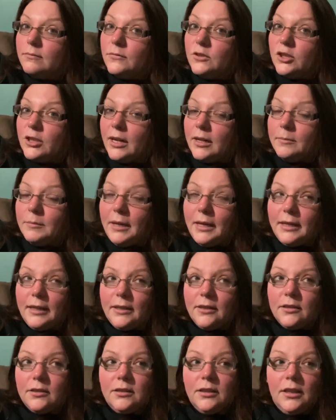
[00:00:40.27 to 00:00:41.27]
dried my
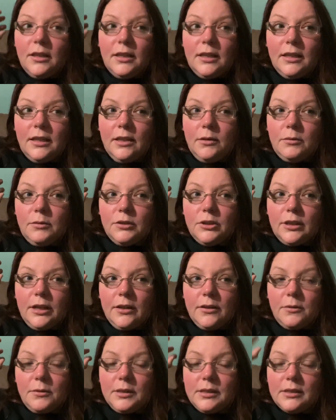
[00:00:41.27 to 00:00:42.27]
hair. It will dry
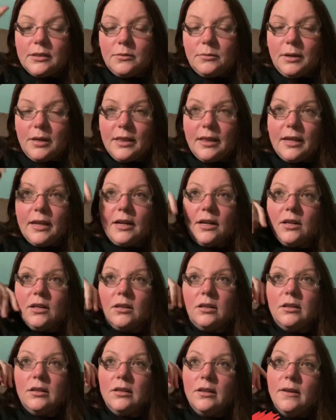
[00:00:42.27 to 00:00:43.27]
the rest of the way
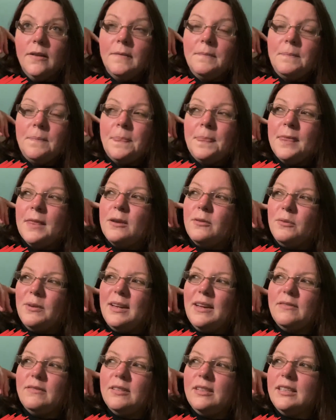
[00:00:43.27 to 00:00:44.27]
there we
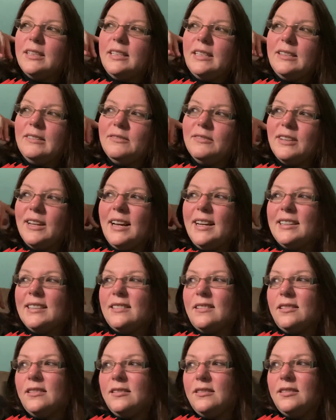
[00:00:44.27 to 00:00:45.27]
have to leave like
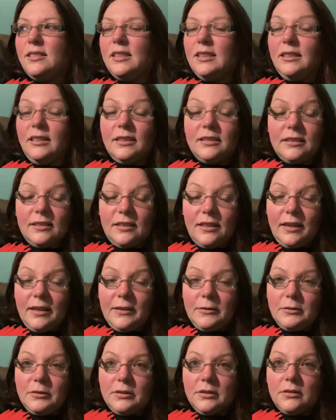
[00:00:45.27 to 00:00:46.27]
in less than an
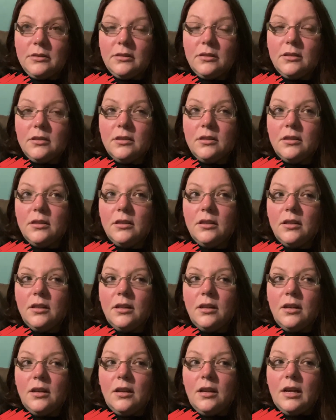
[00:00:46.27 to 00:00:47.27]
hour.
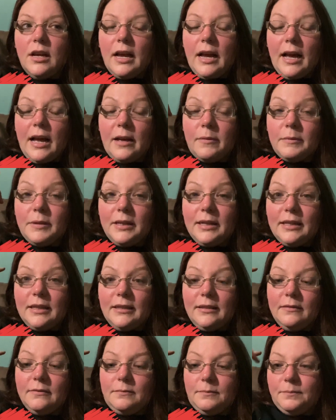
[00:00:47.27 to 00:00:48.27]
I'm
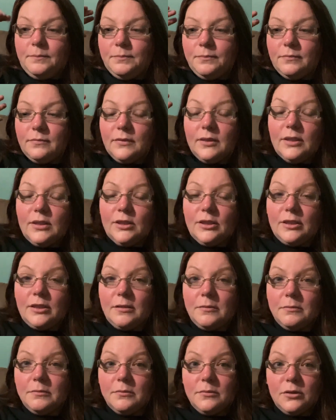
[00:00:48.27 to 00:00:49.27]
in
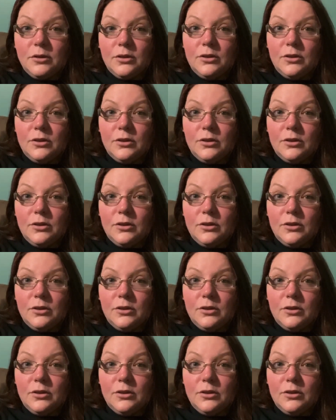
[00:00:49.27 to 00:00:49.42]
some